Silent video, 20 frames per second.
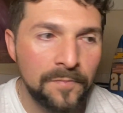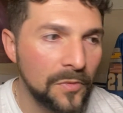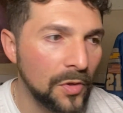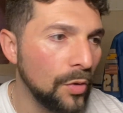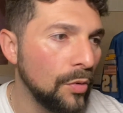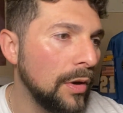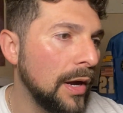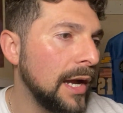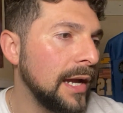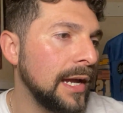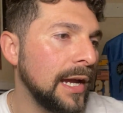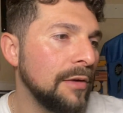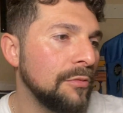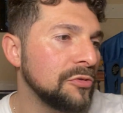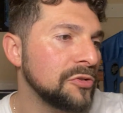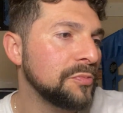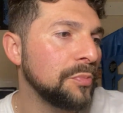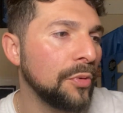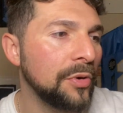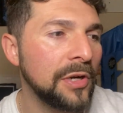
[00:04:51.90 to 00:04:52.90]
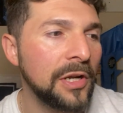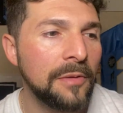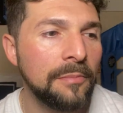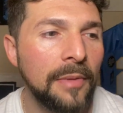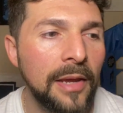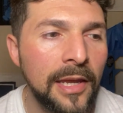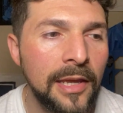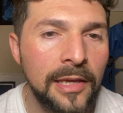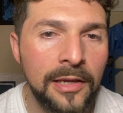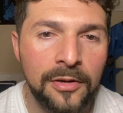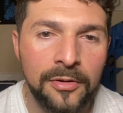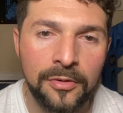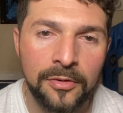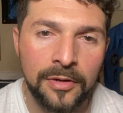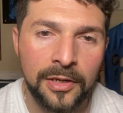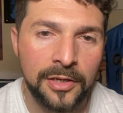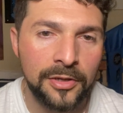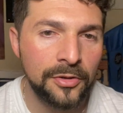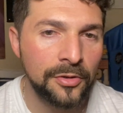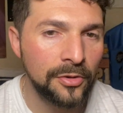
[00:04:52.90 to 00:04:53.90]
Oh, I was born in
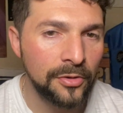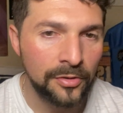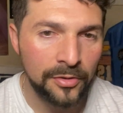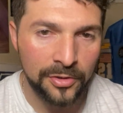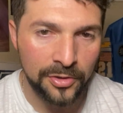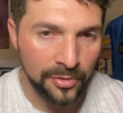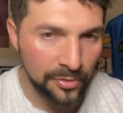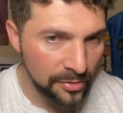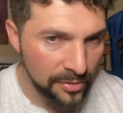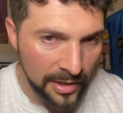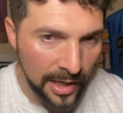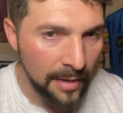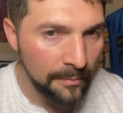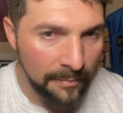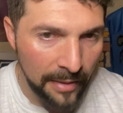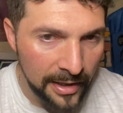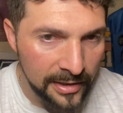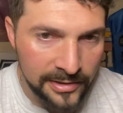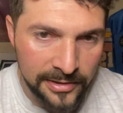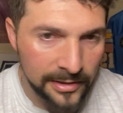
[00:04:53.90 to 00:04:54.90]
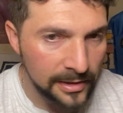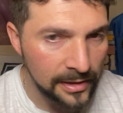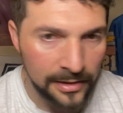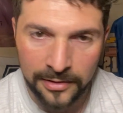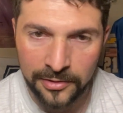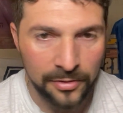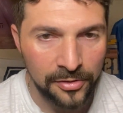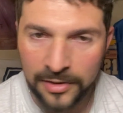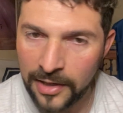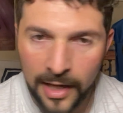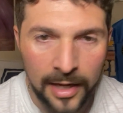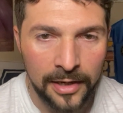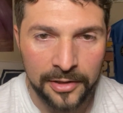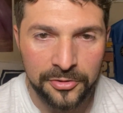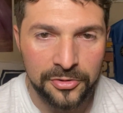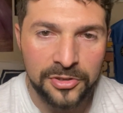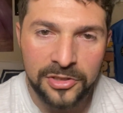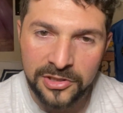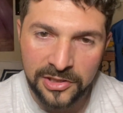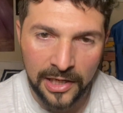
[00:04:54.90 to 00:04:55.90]
Mexico. And you're not Mexican. You're not.
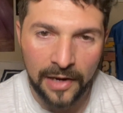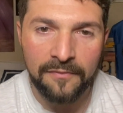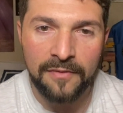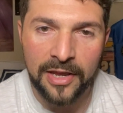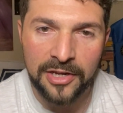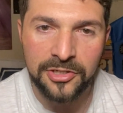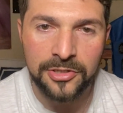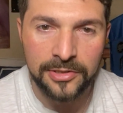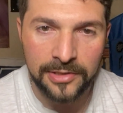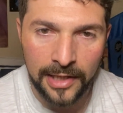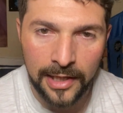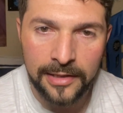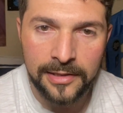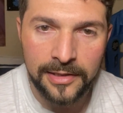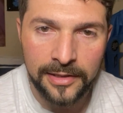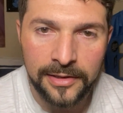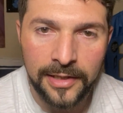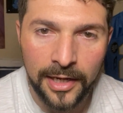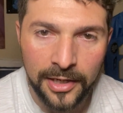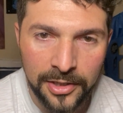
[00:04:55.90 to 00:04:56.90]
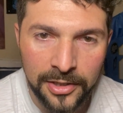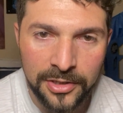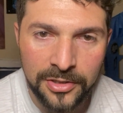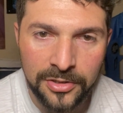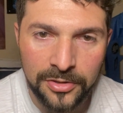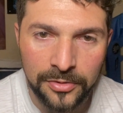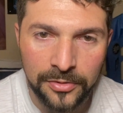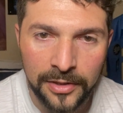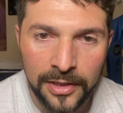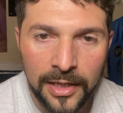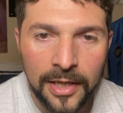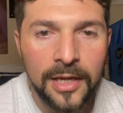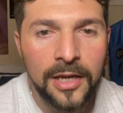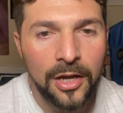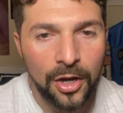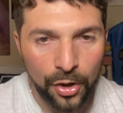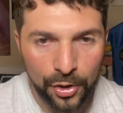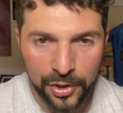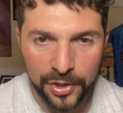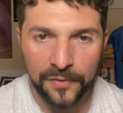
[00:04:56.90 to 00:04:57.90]
You just have nationality in that country.
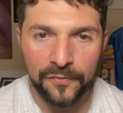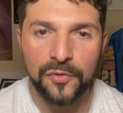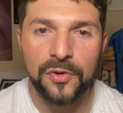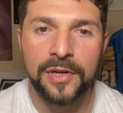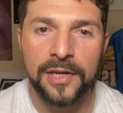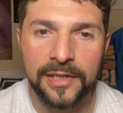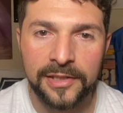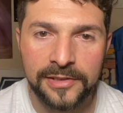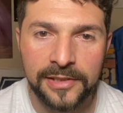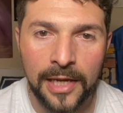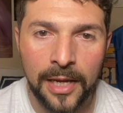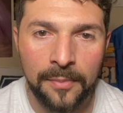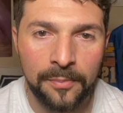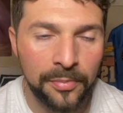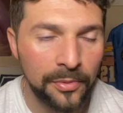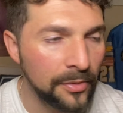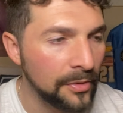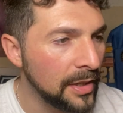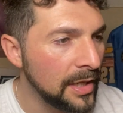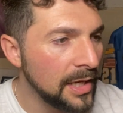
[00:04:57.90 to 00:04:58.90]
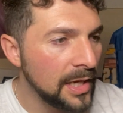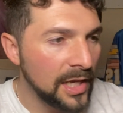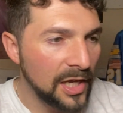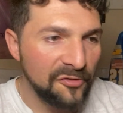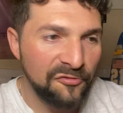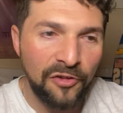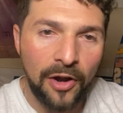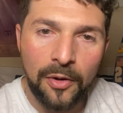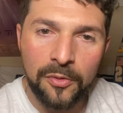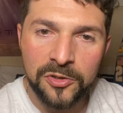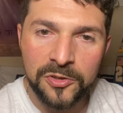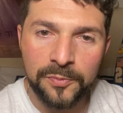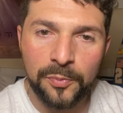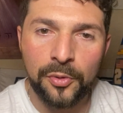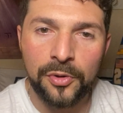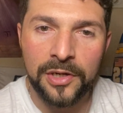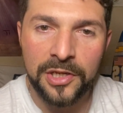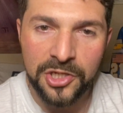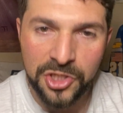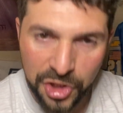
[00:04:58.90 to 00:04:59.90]
I'll give you an example. If I was
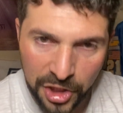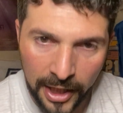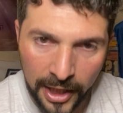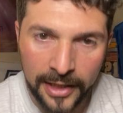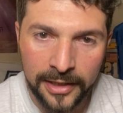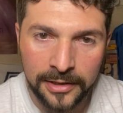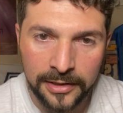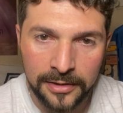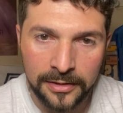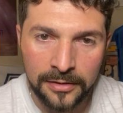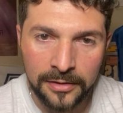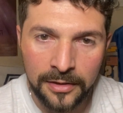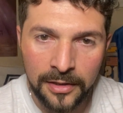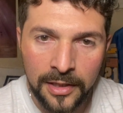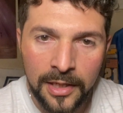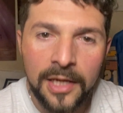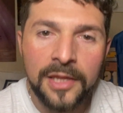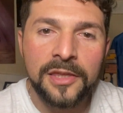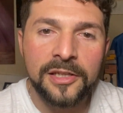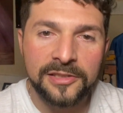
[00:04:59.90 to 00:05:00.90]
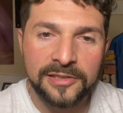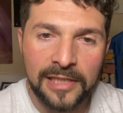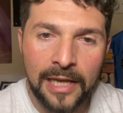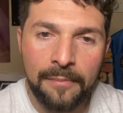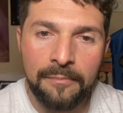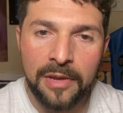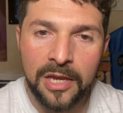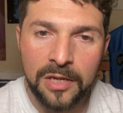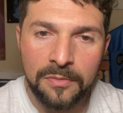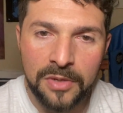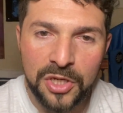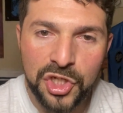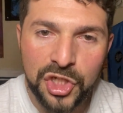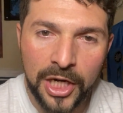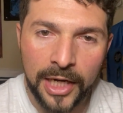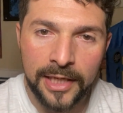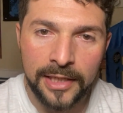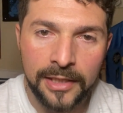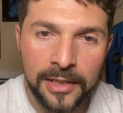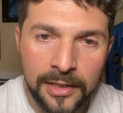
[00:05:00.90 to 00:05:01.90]
born in China, does that make me
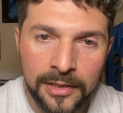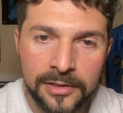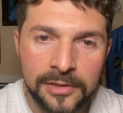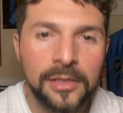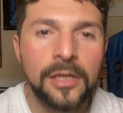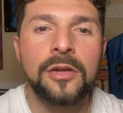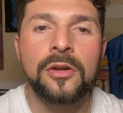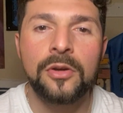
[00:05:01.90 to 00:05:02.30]
Chinese?